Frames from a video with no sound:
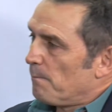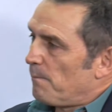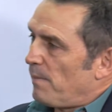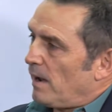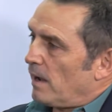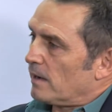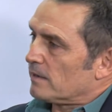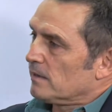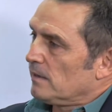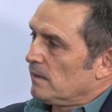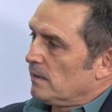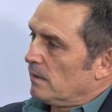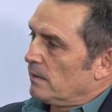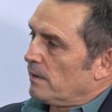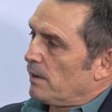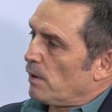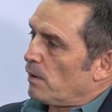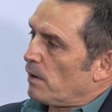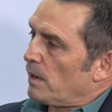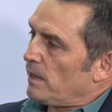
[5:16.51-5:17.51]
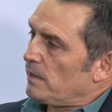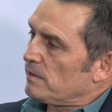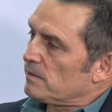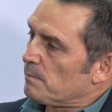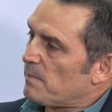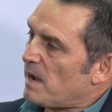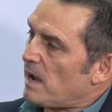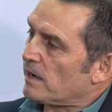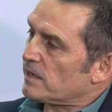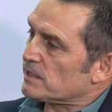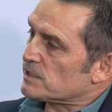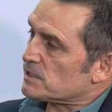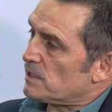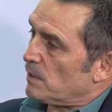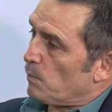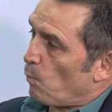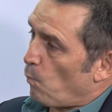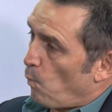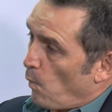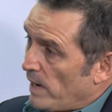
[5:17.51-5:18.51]
But you know, in the markets
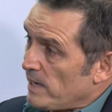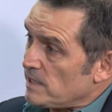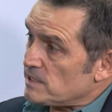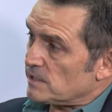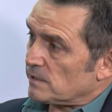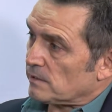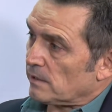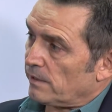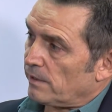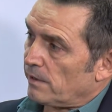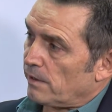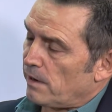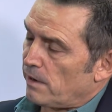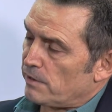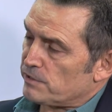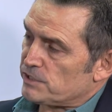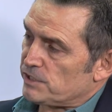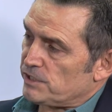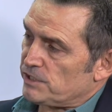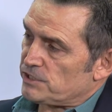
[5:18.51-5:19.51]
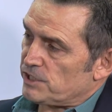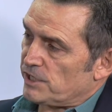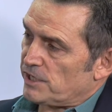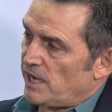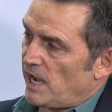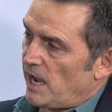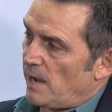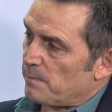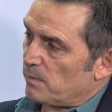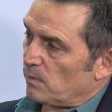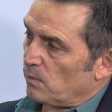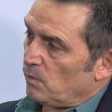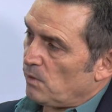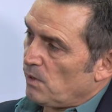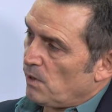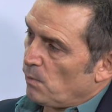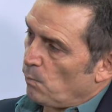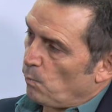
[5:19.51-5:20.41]
that we deal in at OTG Capital,